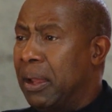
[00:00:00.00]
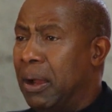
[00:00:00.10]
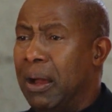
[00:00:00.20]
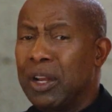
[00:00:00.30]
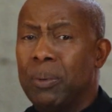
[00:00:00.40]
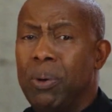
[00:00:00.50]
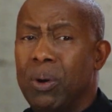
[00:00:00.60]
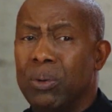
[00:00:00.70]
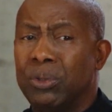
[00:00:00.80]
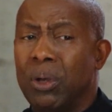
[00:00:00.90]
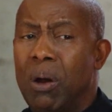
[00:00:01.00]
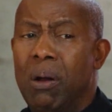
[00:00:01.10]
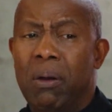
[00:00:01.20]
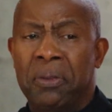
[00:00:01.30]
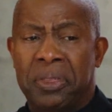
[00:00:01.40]
God upholds
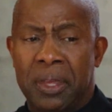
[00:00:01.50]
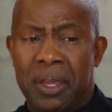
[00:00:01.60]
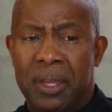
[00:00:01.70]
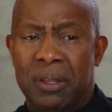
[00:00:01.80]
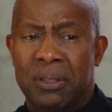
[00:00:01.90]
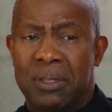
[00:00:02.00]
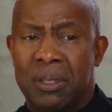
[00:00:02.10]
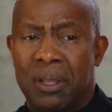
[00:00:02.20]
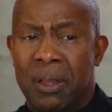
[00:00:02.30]
all things